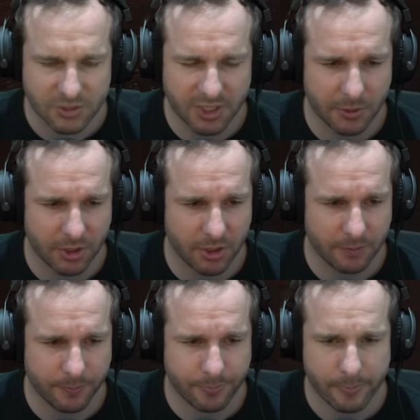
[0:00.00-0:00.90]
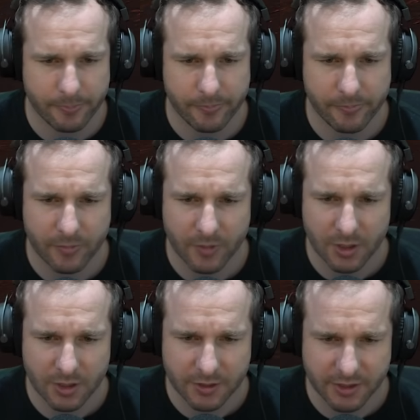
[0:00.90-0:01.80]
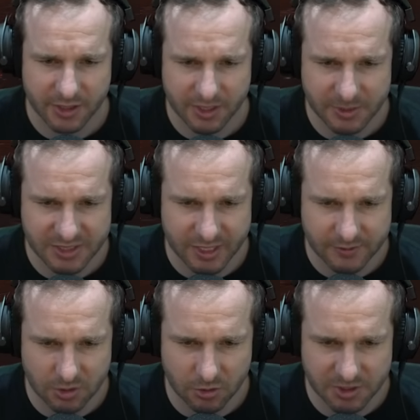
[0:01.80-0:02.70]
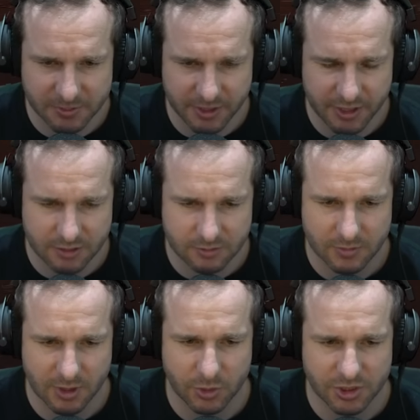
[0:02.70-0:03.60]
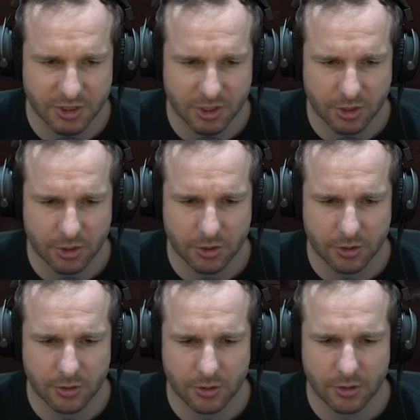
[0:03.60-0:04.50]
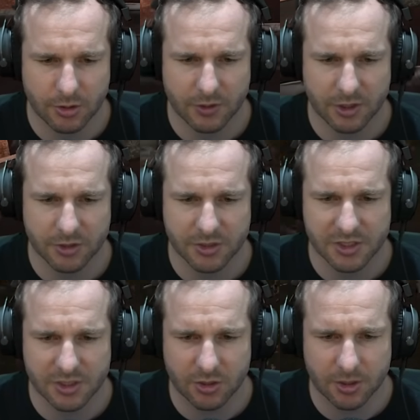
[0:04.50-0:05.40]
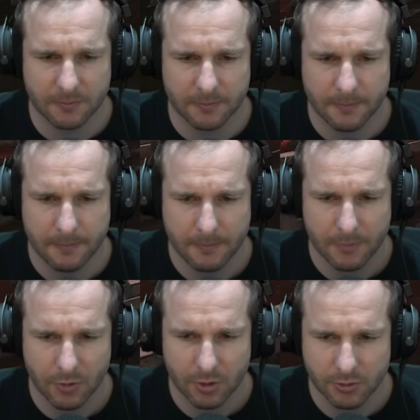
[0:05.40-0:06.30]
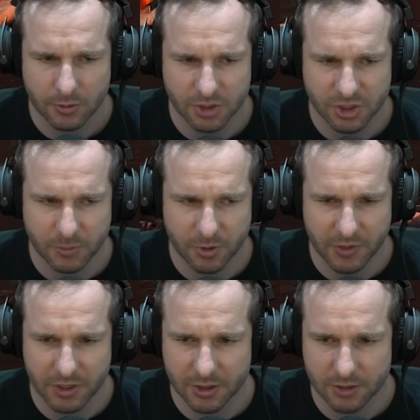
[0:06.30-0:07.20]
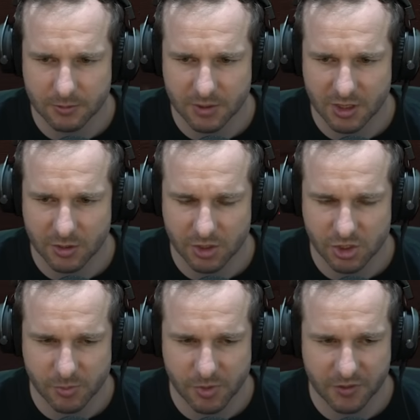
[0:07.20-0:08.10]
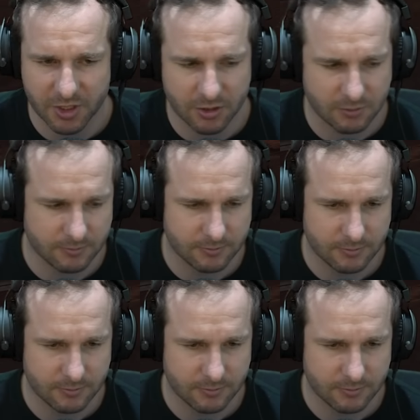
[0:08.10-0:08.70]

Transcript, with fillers: see how we go. Now there could be scavs along this bit here, and we're just going to go around on this side. I'm going to jump over here, and I'm going to jump over here.